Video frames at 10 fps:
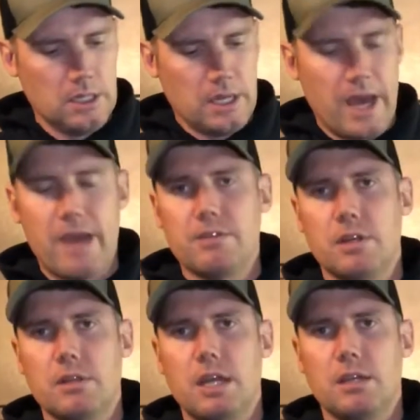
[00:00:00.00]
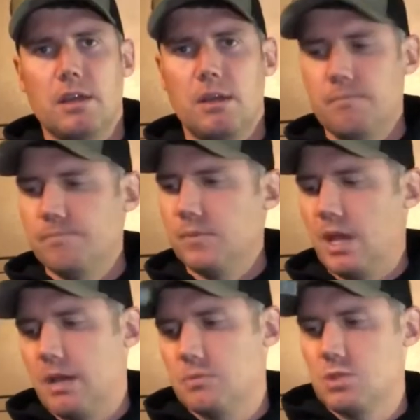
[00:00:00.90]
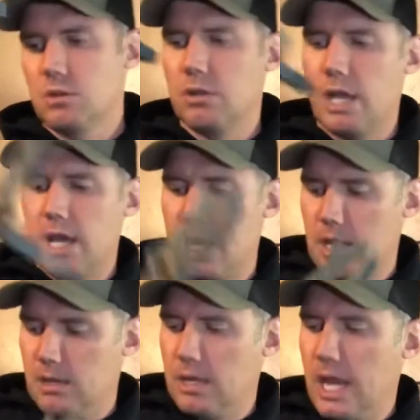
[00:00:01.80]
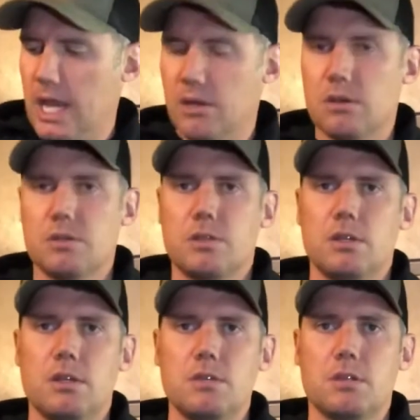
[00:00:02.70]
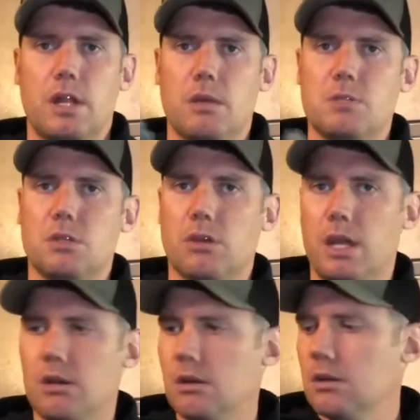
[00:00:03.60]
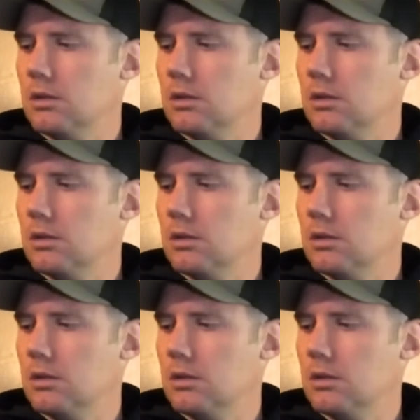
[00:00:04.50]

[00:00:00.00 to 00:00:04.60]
I haven't done that yet. I'm still going to add an aider to these, an Amstel aider,